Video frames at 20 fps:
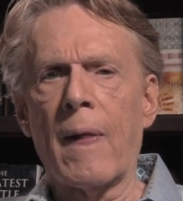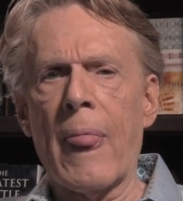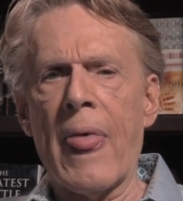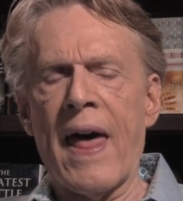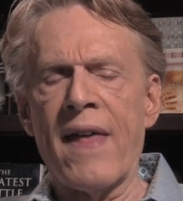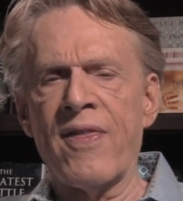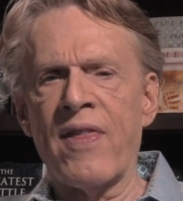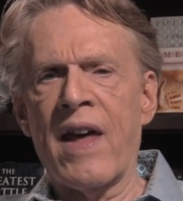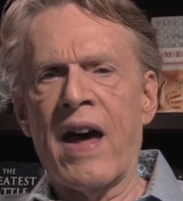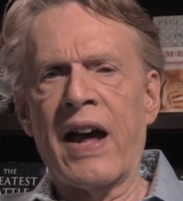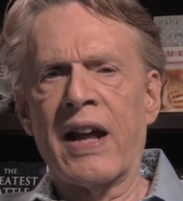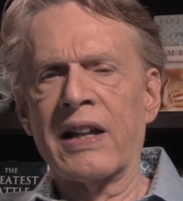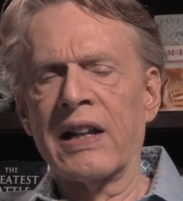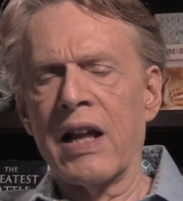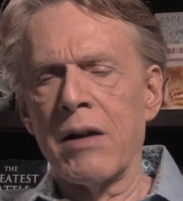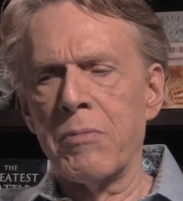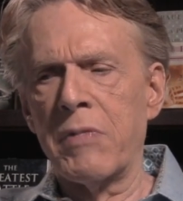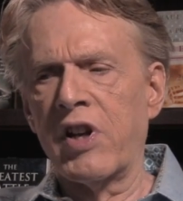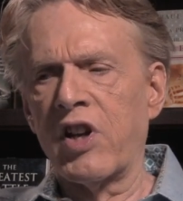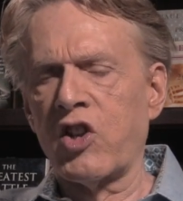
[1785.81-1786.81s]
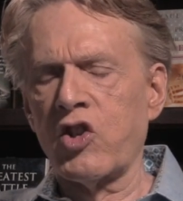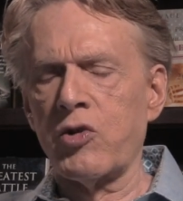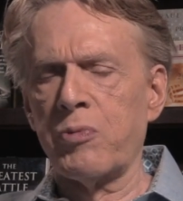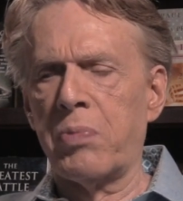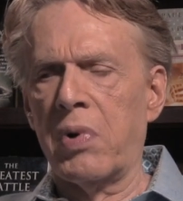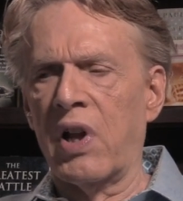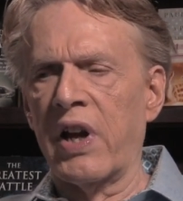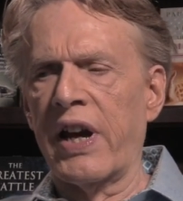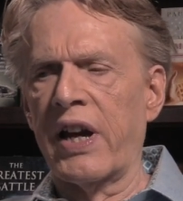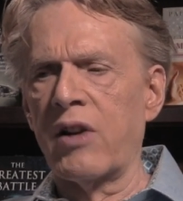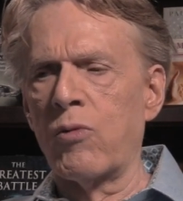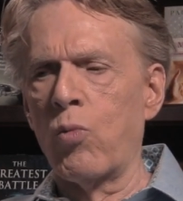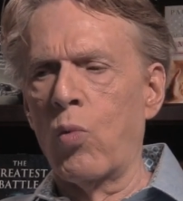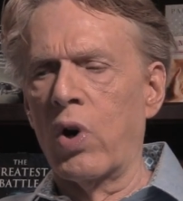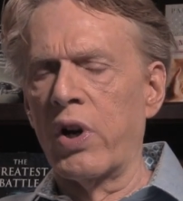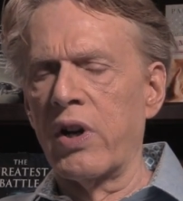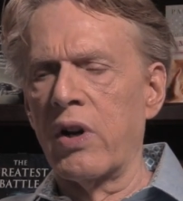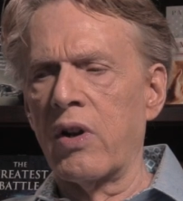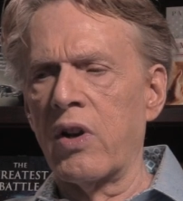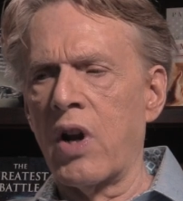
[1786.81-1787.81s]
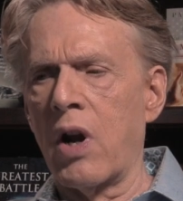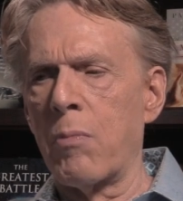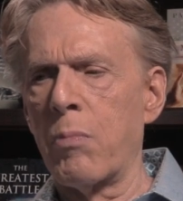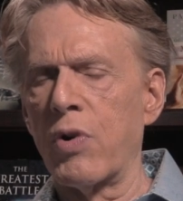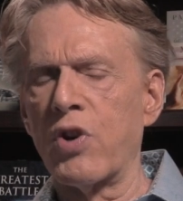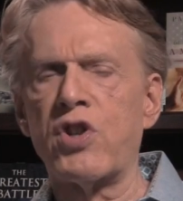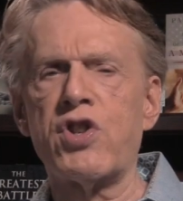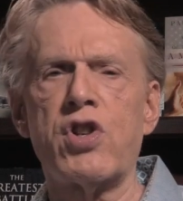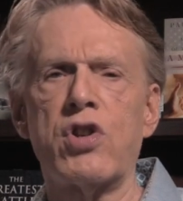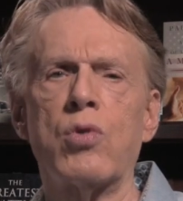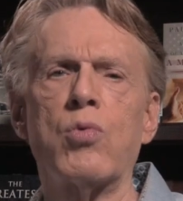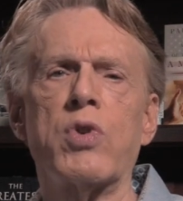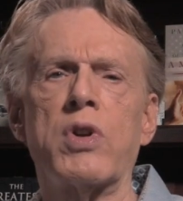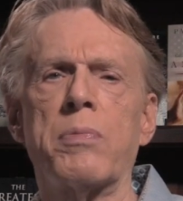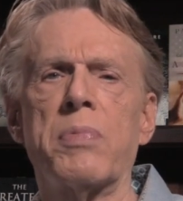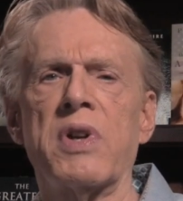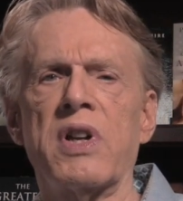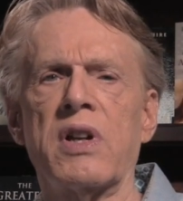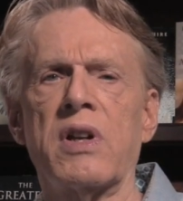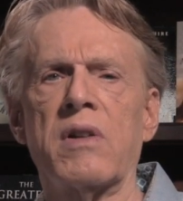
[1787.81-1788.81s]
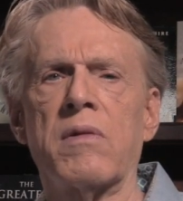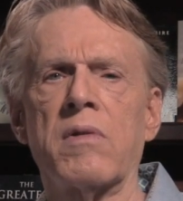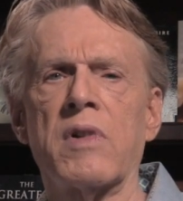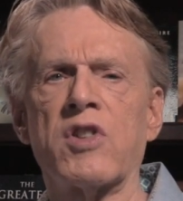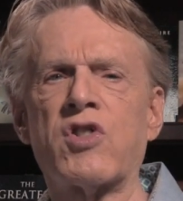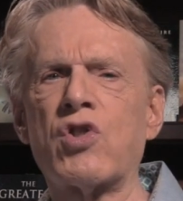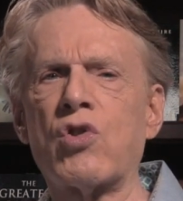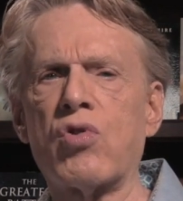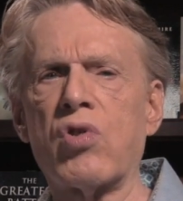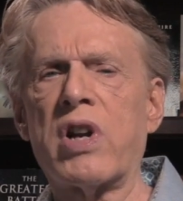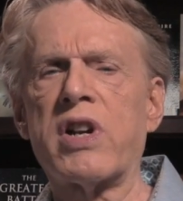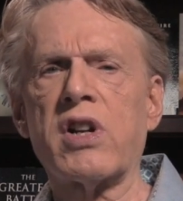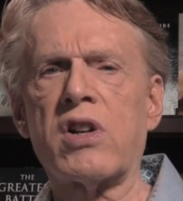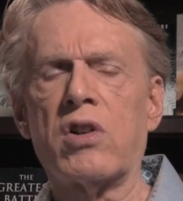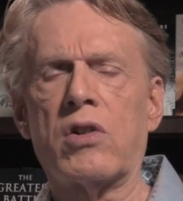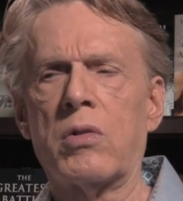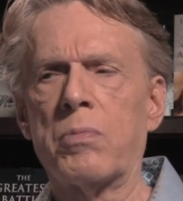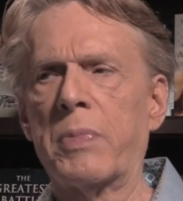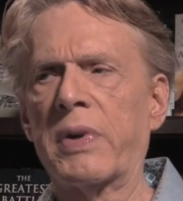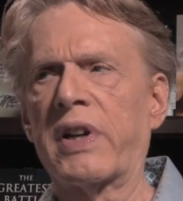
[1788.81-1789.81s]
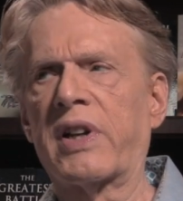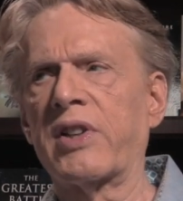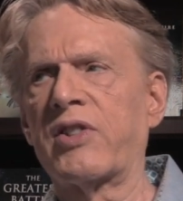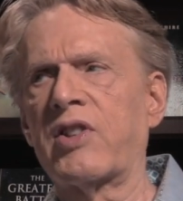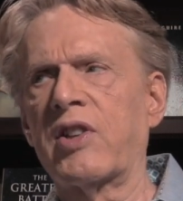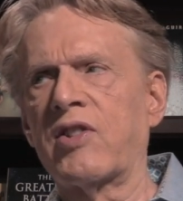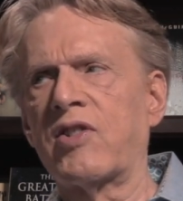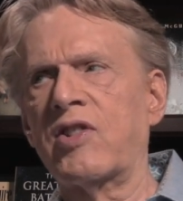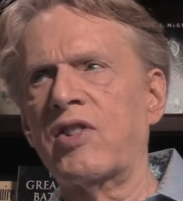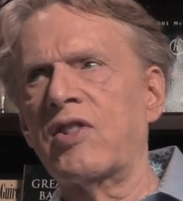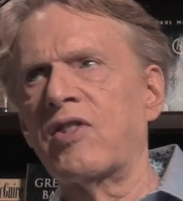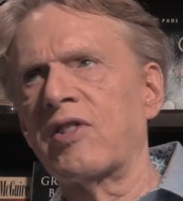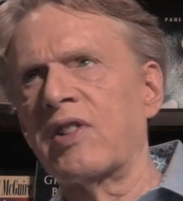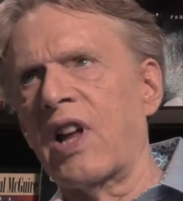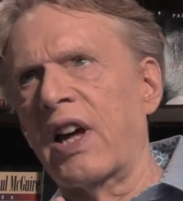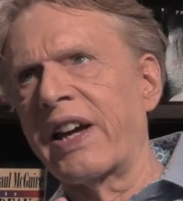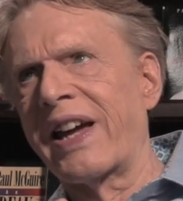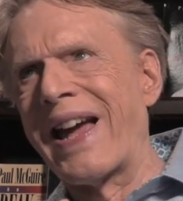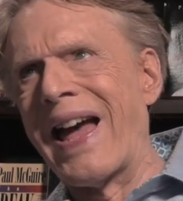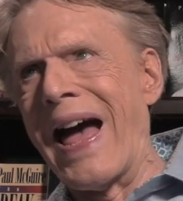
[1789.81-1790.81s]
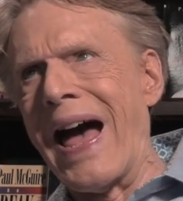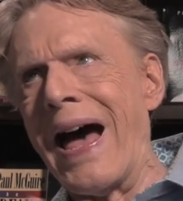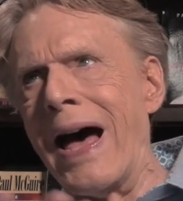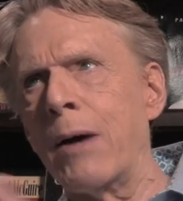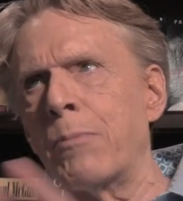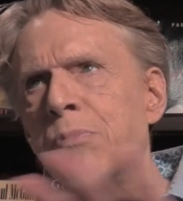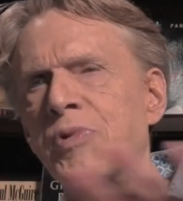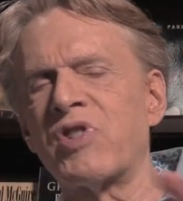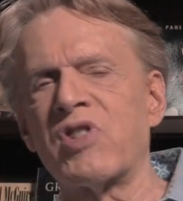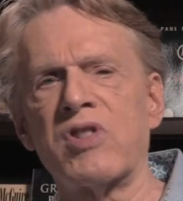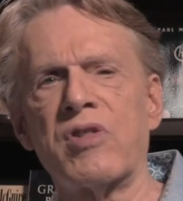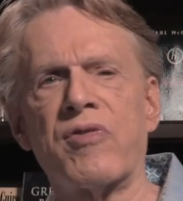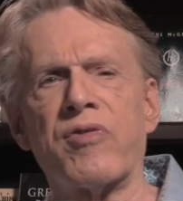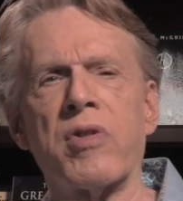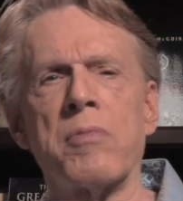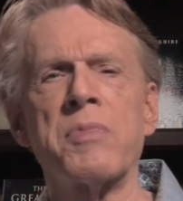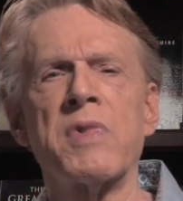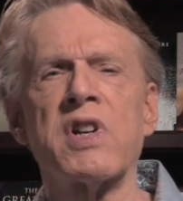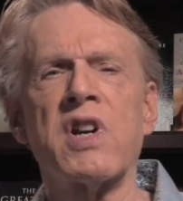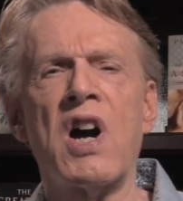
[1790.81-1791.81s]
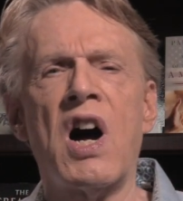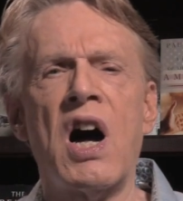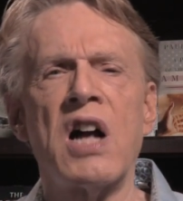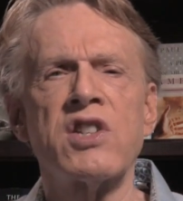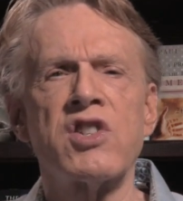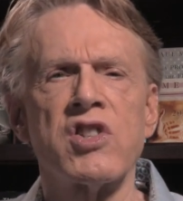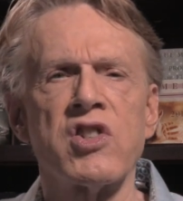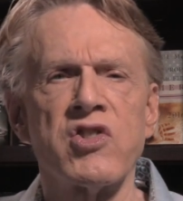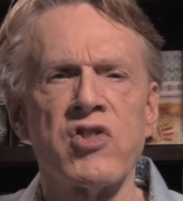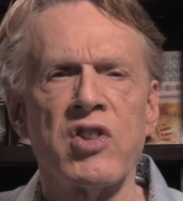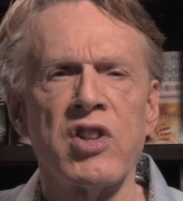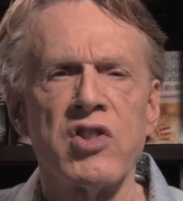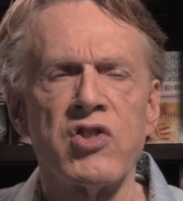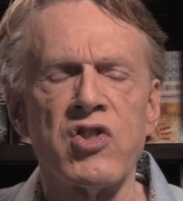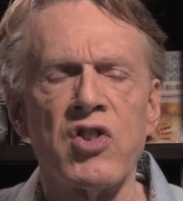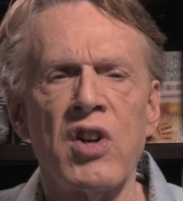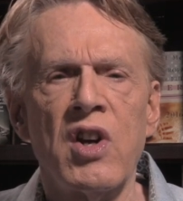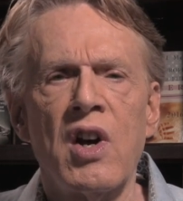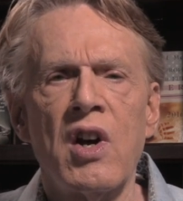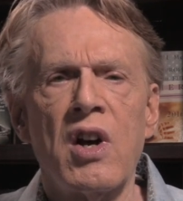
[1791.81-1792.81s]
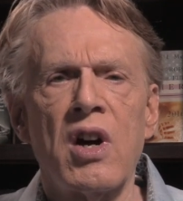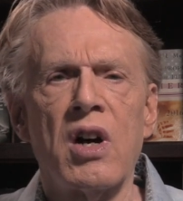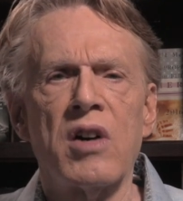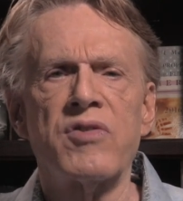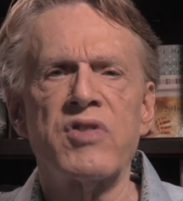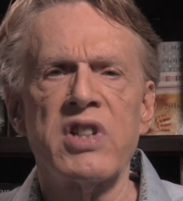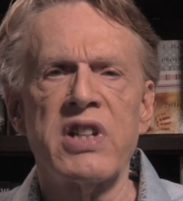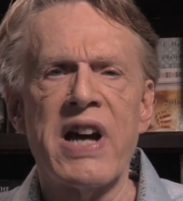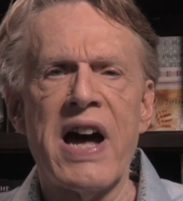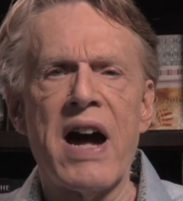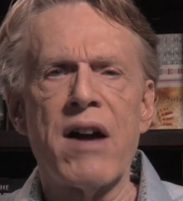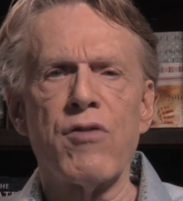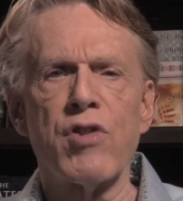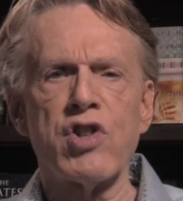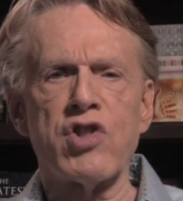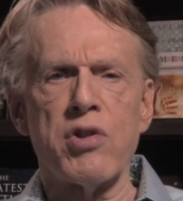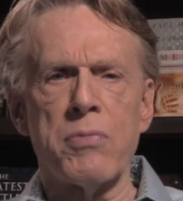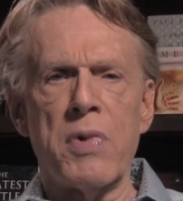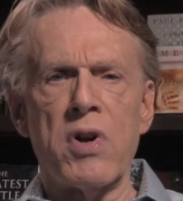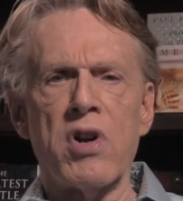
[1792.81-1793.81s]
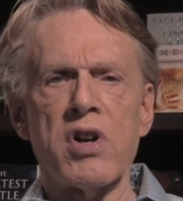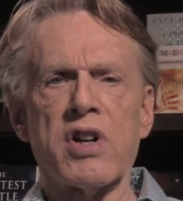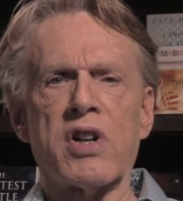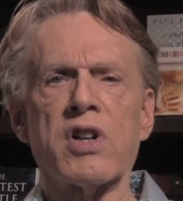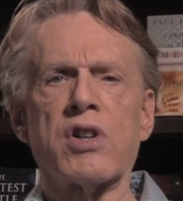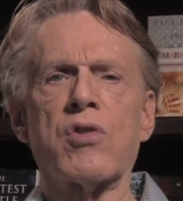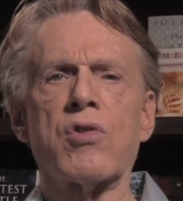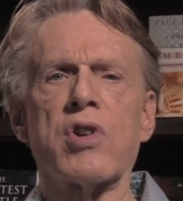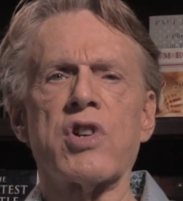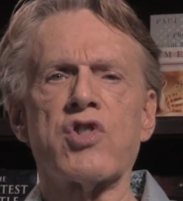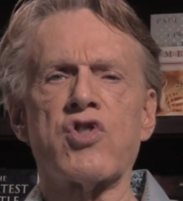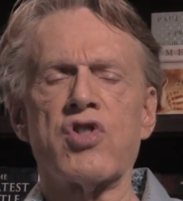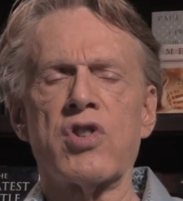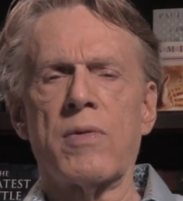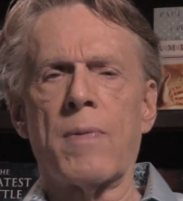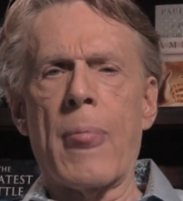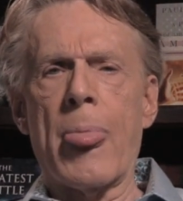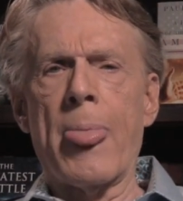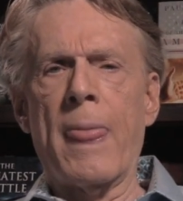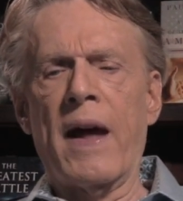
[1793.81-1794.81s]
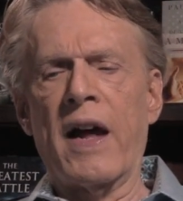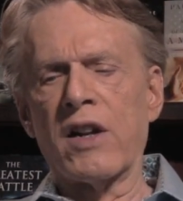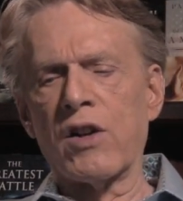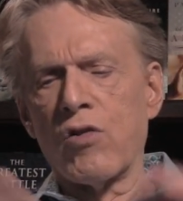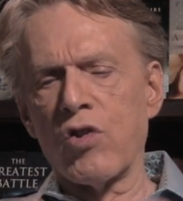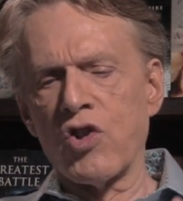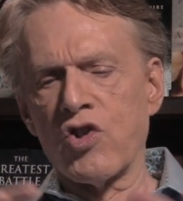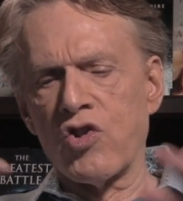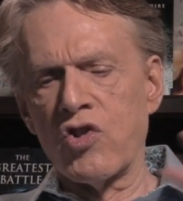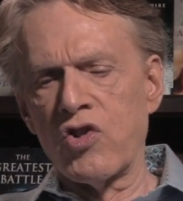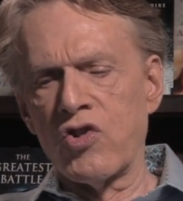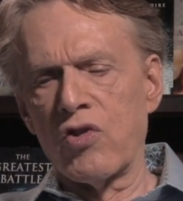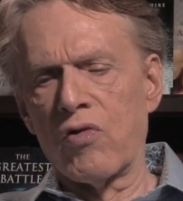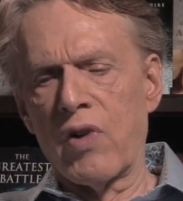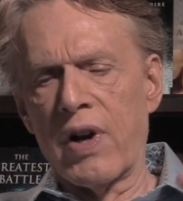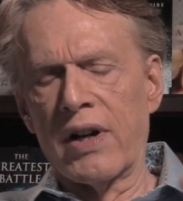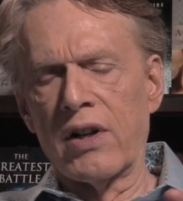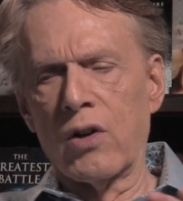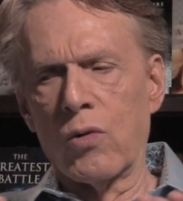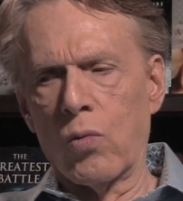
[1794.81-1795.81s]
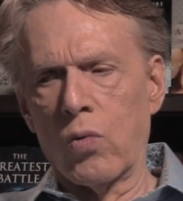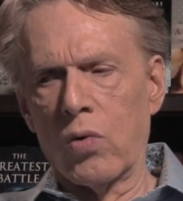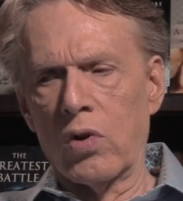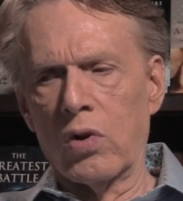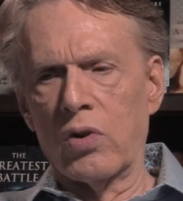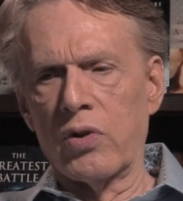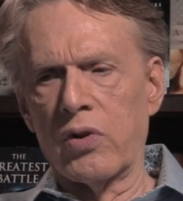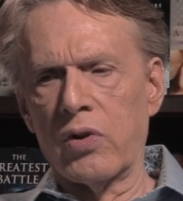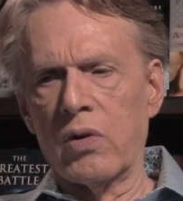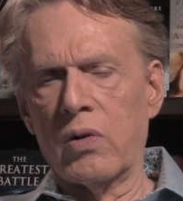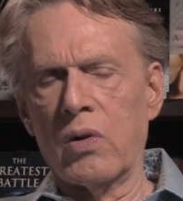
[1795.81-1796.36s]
And let me explain what number 2 would be. It's critical because this is like absent from the consciousness of the average American Christian and Christians around the world.